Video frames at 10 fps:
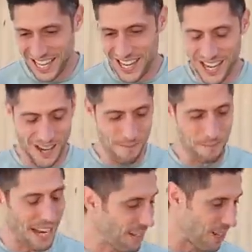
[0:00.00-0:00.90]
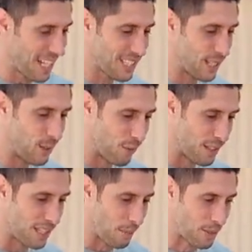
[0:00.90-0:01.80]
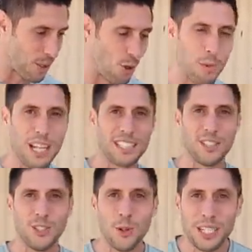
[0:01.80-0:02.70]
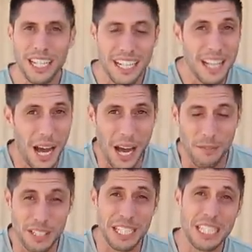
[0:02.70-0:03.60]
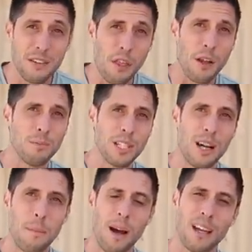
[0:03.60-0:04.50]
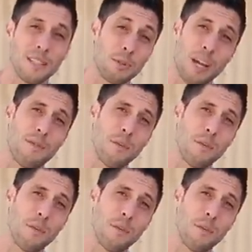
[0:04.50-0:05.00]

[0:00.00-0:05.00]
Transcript: Um, anyway, that's going to do it for this episode. I hope you guys enjoyed it. Uh, if you did, give it a thumbs up, uh, subscribe